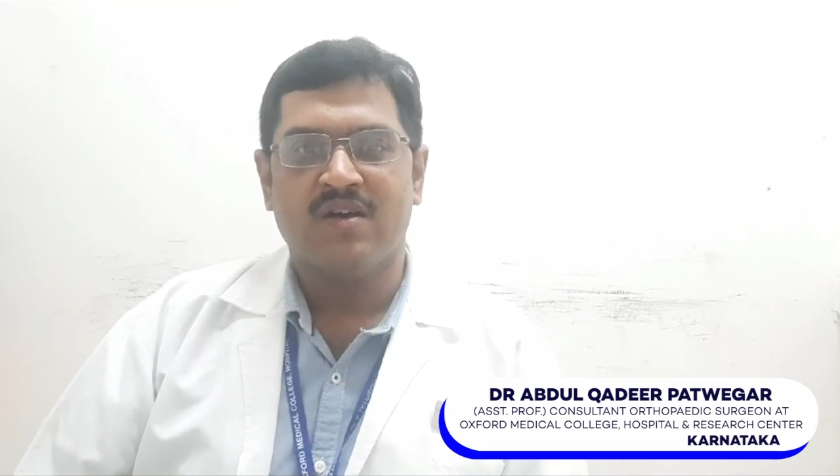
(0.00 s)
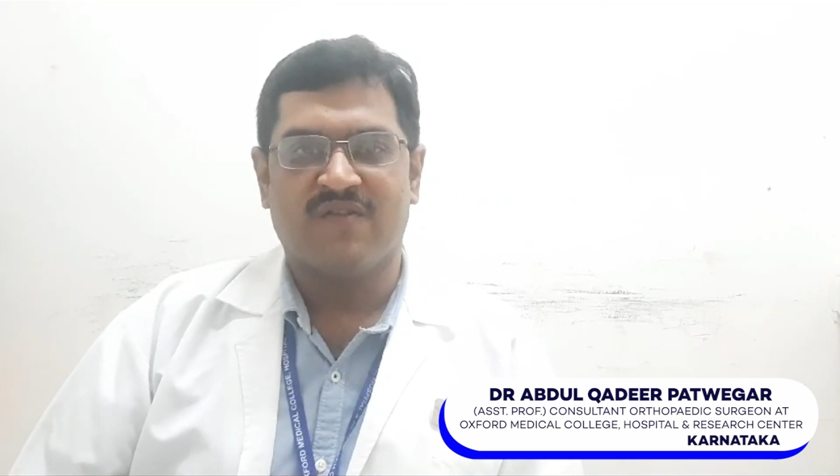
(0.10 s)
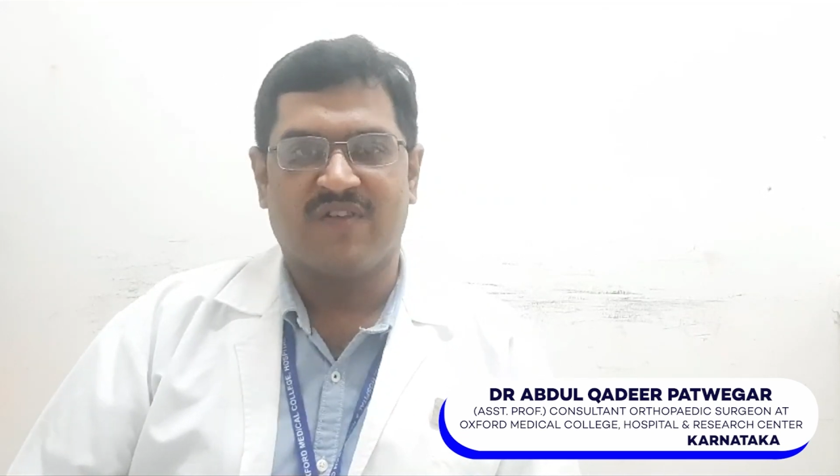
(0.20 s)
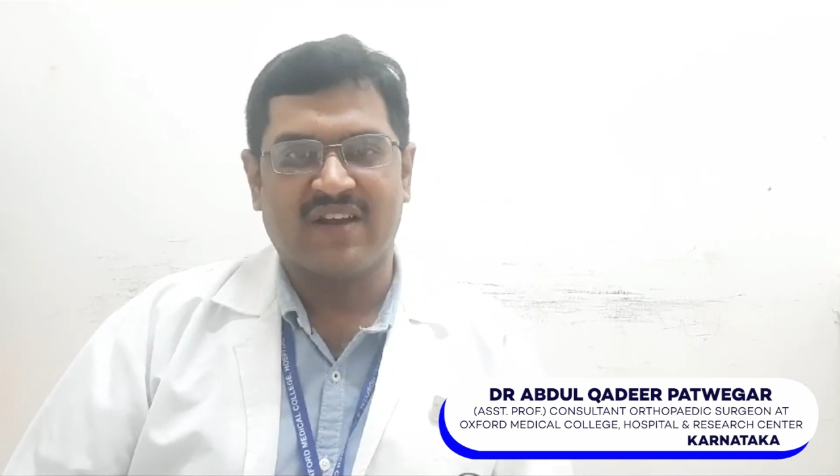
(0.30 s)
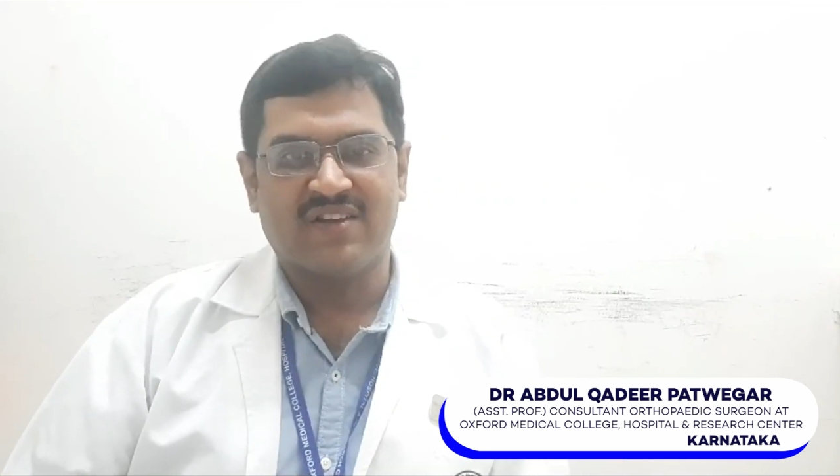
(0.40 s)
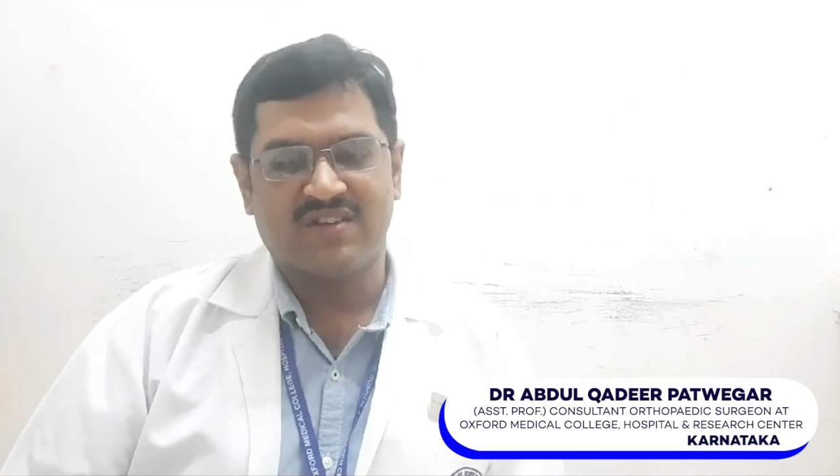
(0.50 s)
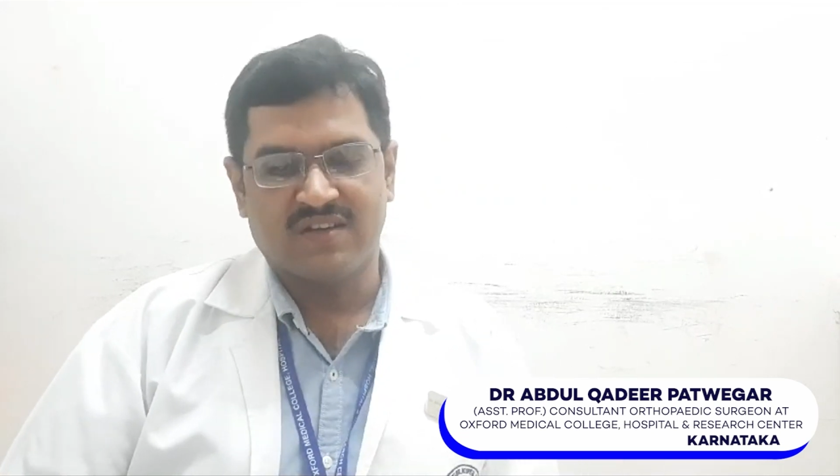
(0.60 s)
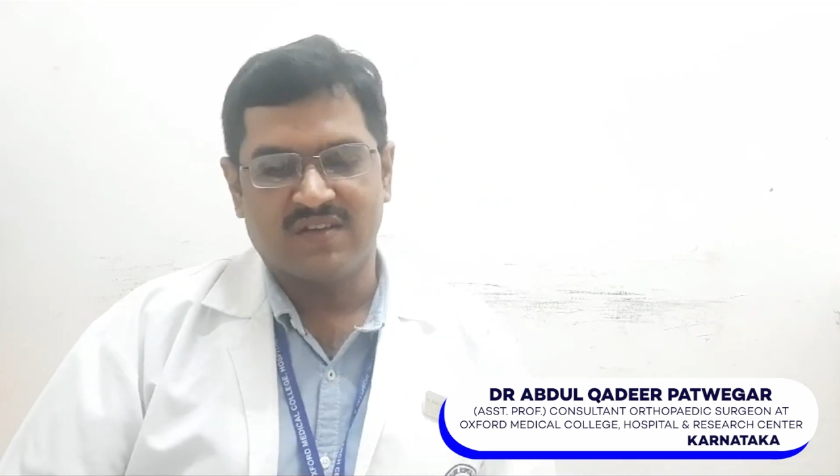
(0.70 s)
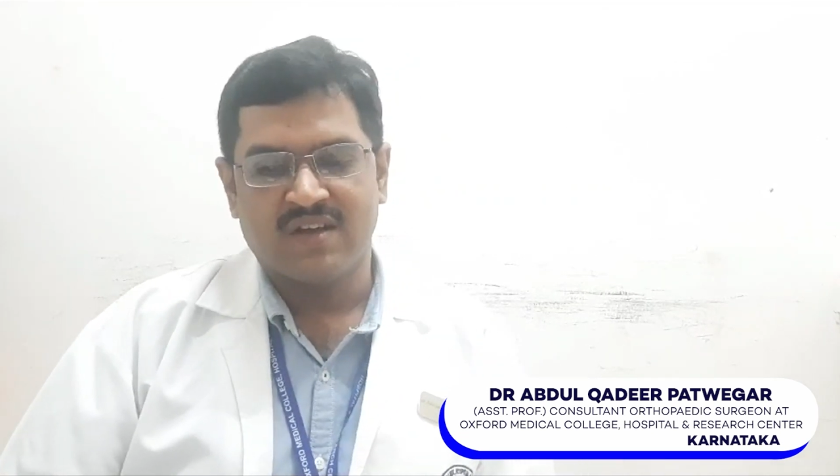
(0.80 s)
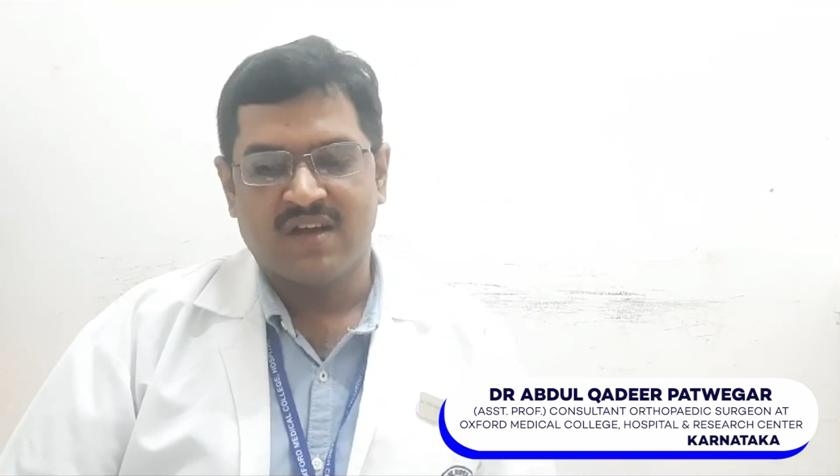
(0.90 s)

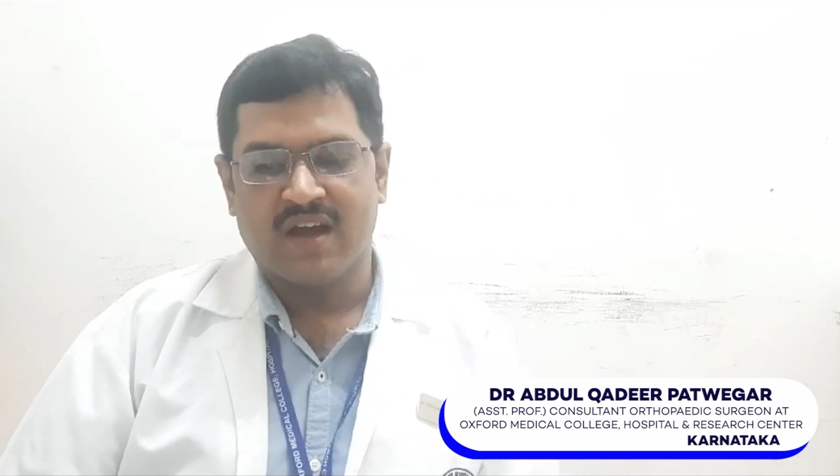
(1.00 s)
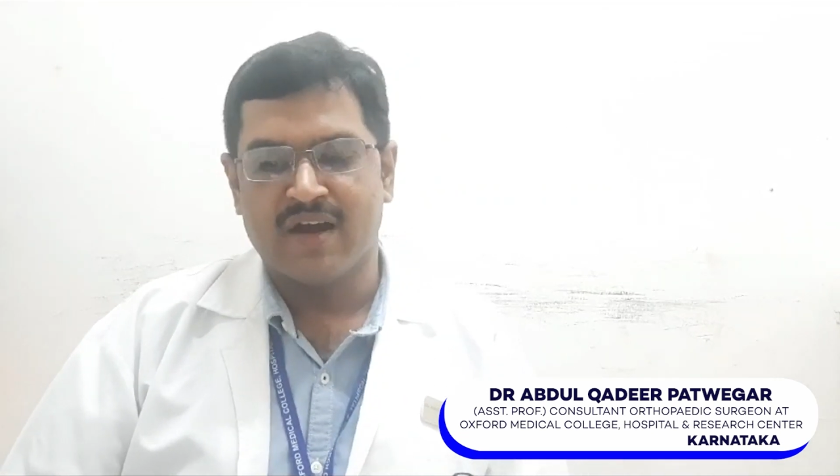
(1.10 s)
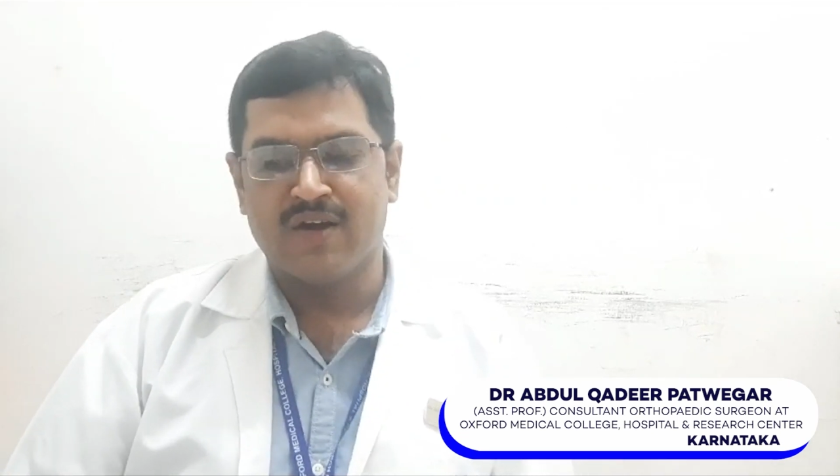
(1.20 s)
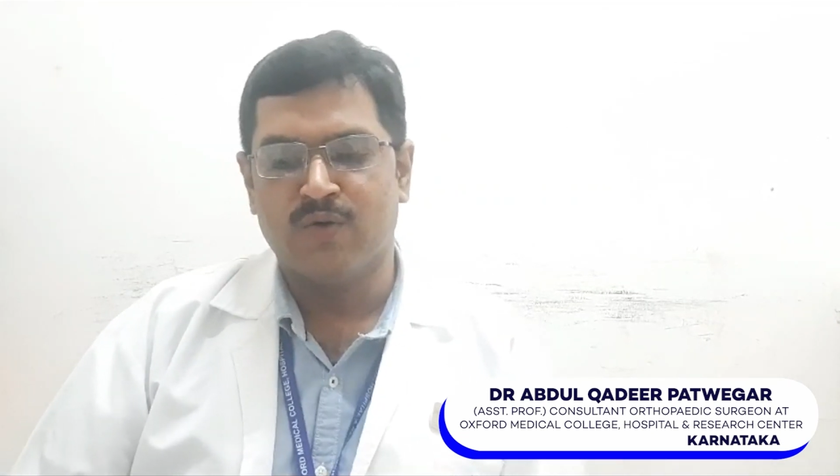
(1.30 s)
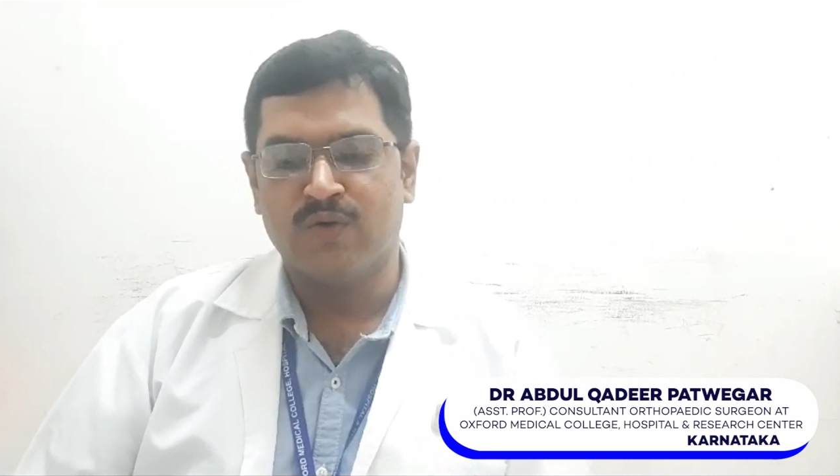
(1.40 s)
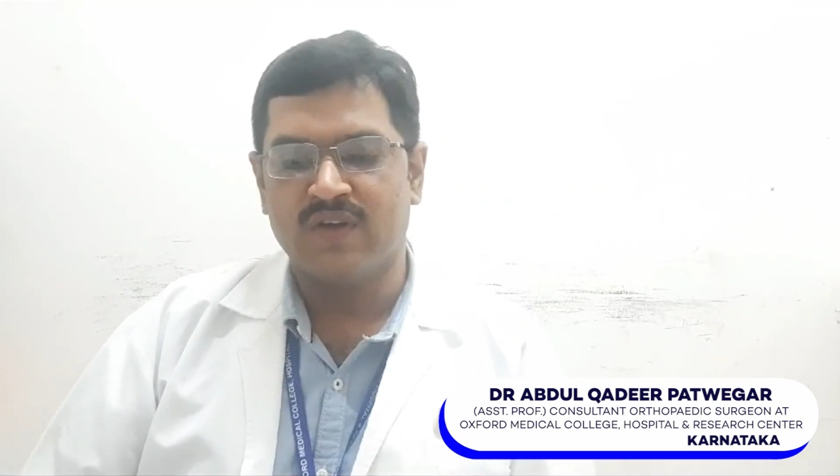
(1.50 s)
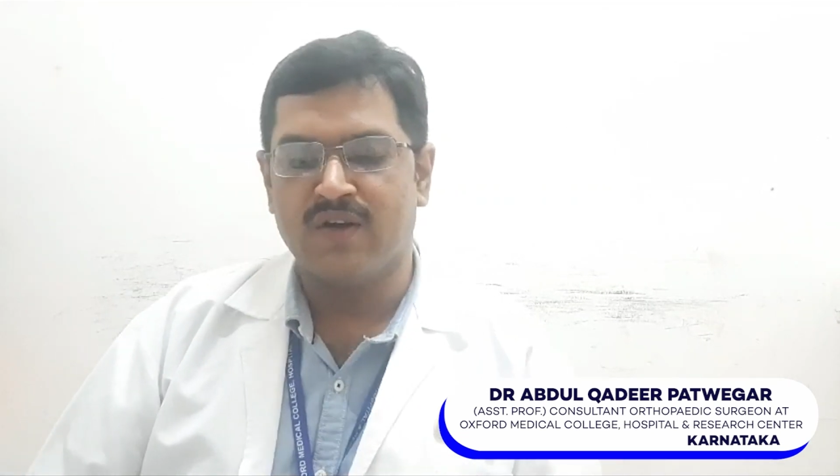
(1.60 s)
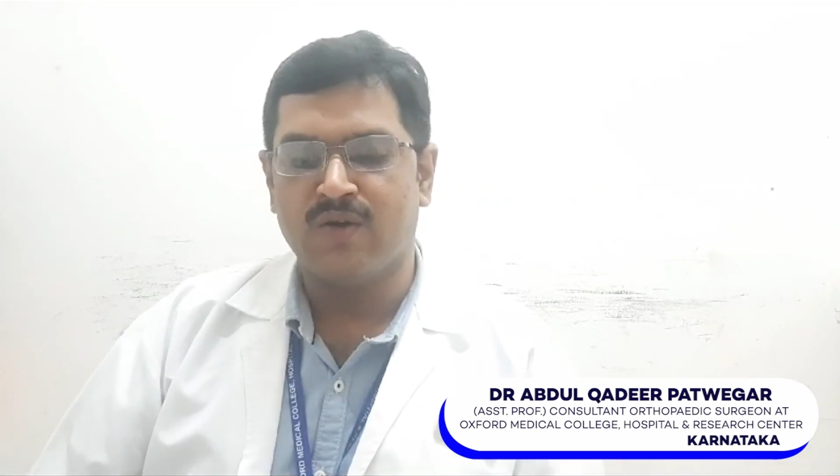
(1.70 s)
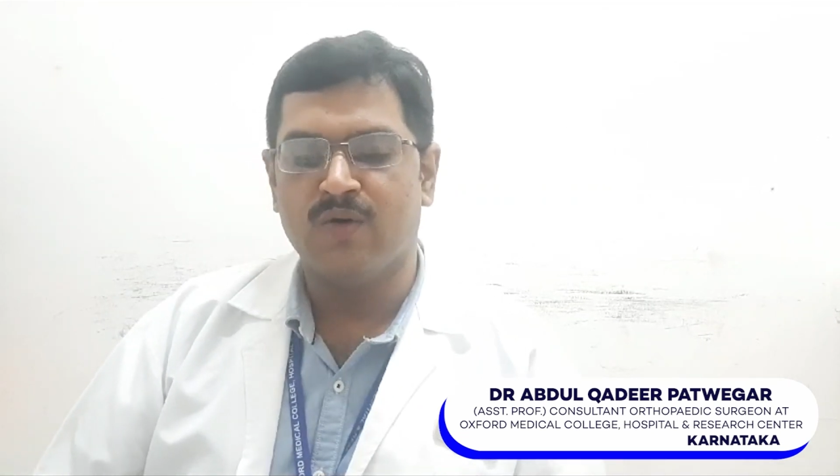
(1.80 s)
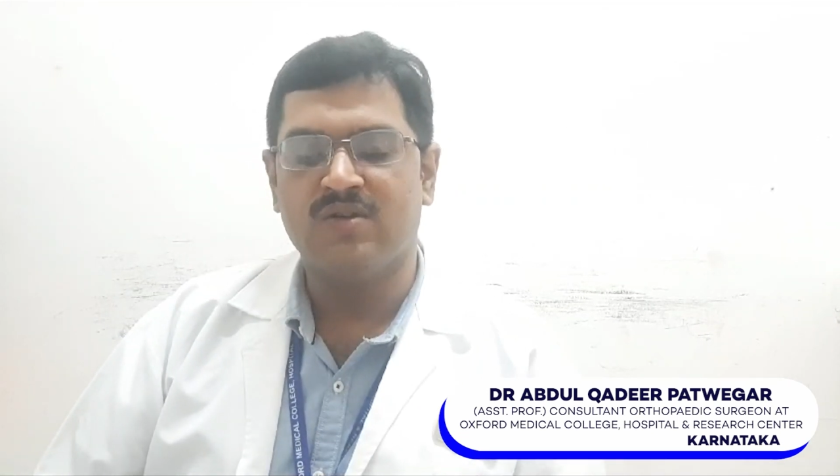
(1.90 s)
fractures and do's
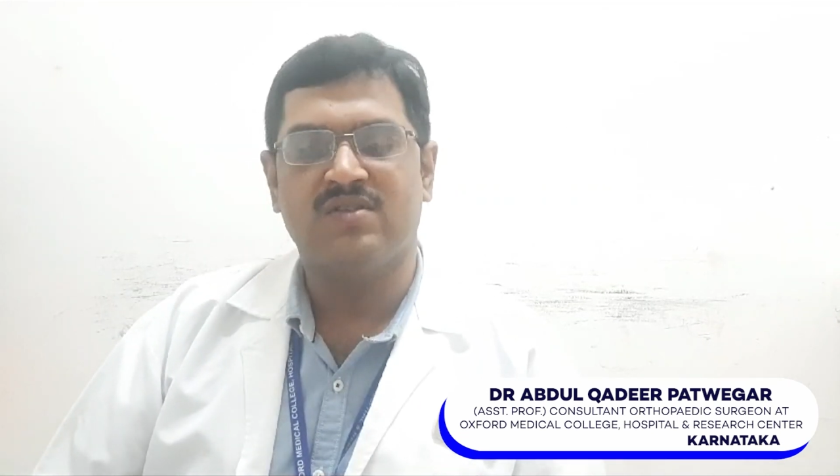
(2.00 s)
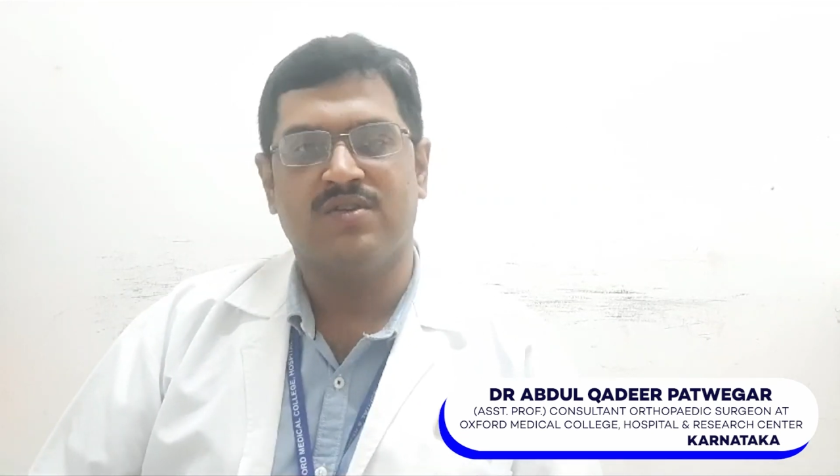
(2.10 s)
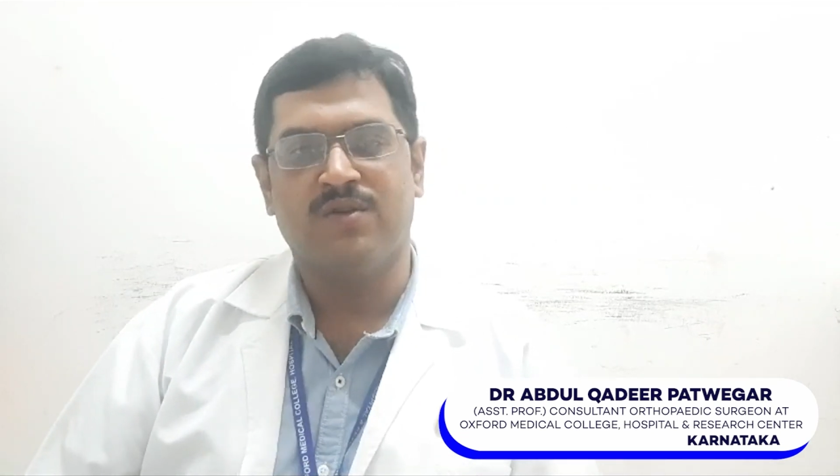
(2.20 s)
and don'ts